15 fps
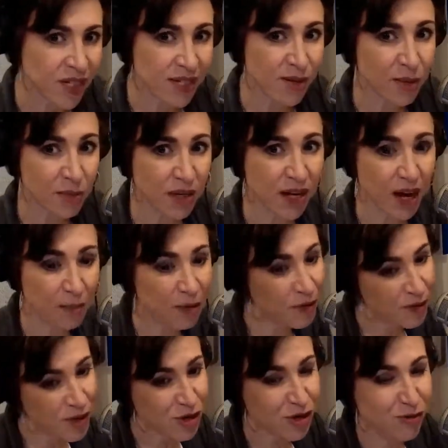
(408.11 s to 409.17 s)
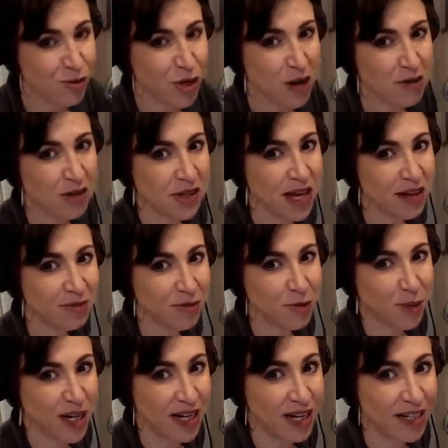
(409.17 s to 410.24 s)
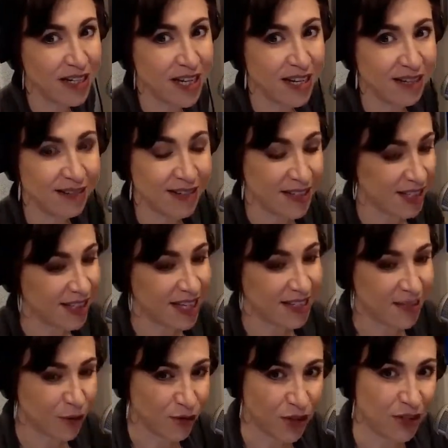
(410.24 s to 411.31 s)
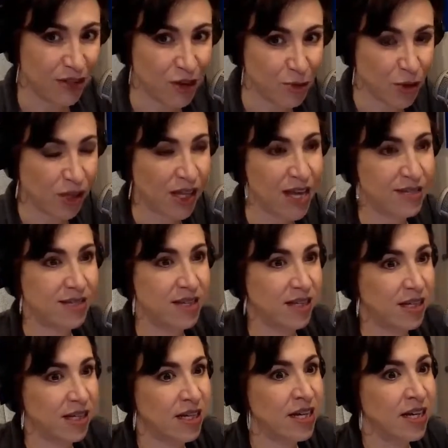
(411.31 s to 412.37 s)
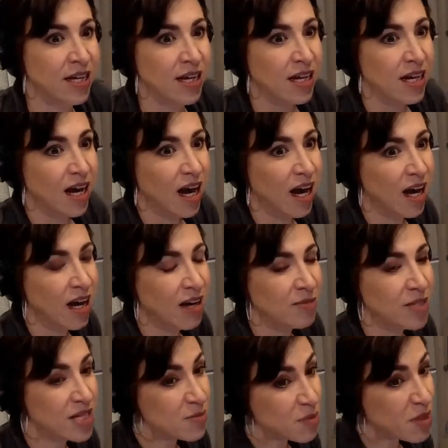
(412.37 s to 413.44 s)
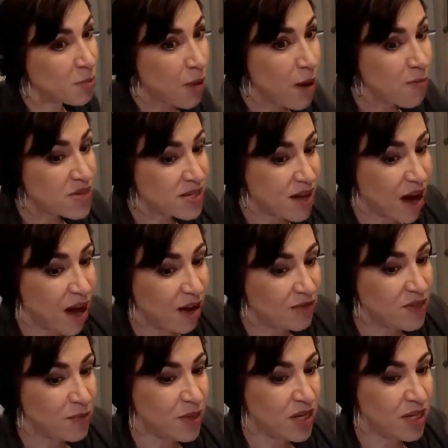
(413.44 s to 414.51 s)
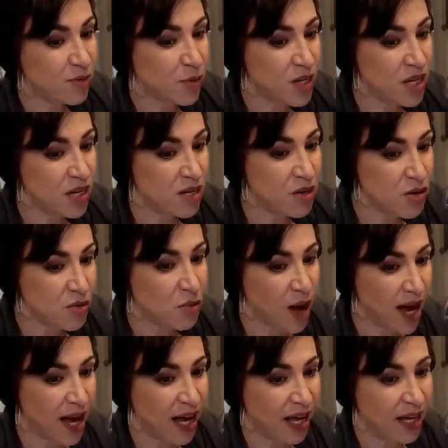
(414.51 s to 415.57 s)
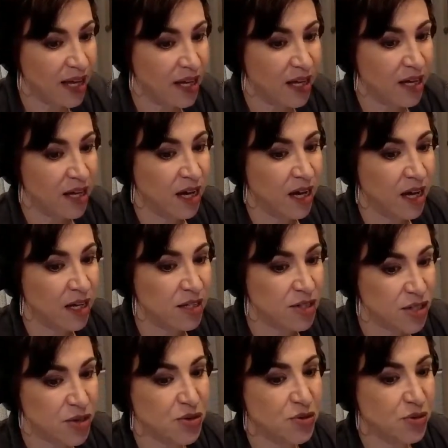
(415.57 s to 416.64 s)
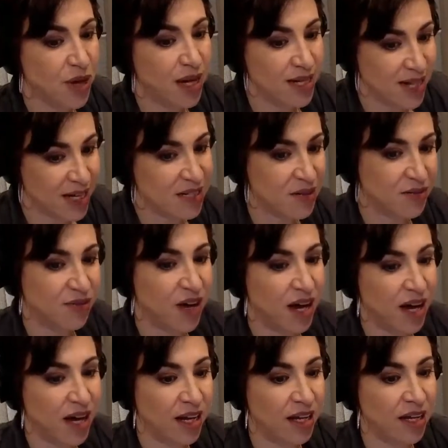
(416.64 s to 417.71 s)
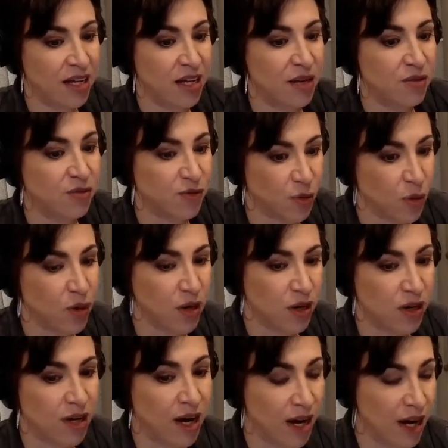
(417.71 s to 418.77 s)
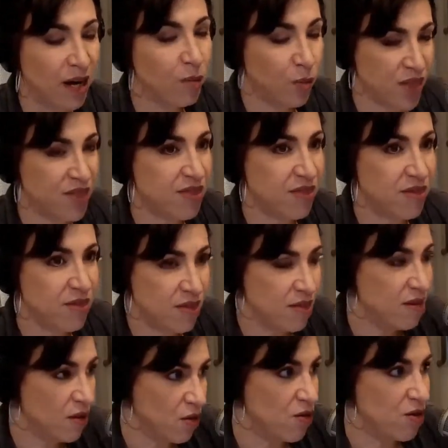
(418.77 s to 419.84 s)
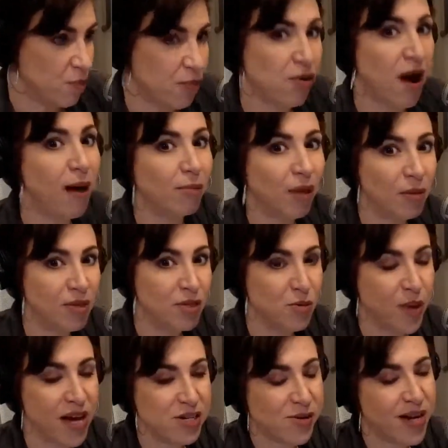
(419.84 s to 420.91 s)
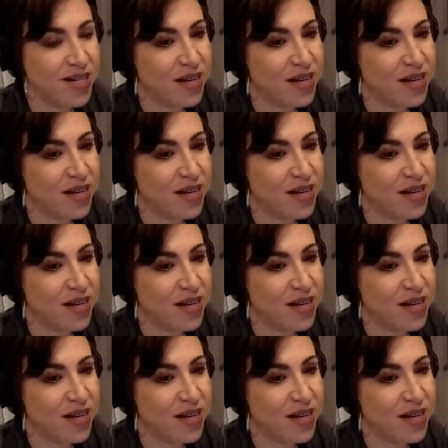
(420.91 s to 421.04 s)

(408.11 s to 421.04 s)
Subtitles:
So I'm officially retiring that for 2019. I think that's over. No more glass ceiling. Doesn't mean the problem is solved. It means we need a new way to identify with the problem, a new way to